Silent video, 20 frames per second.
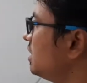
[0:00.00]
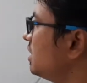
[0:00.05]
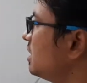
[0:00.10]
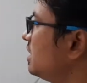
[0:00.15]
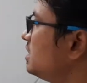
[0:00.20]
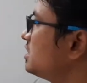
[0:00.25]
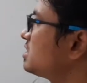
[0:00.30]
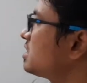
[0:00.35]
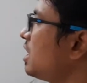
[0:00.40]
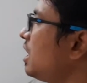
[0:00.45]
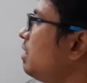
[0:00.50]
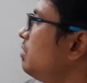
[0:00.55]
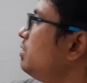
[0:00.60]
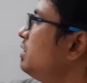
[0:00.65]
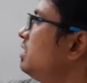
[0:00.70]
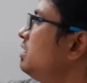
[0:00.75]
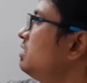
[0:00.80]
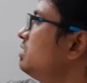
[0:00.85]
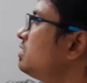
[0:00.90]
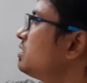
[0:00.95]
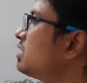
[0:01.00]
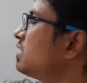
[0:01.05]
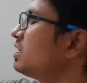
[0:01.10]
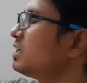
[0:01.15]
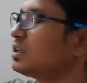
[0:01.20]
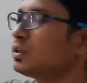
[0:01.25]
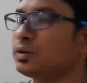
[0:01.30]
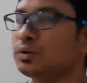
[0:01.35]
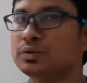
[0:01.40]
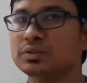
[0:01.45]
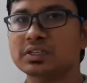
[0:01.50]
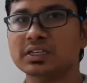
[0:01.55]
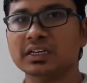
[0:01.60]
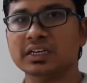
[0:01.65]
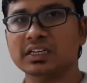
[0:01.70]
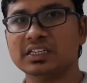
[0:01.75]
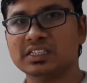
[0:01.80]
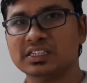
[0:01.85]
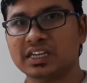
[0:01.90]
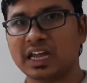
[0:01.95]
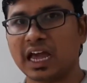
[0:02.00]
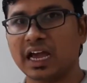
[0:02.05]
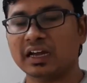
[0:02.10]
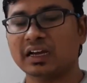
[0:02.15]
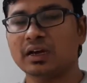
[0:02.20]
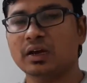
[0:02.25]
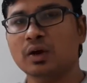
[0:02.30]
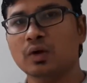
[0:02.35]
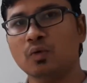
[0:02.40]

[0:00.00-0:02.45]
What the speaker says: is evaluated using a stat.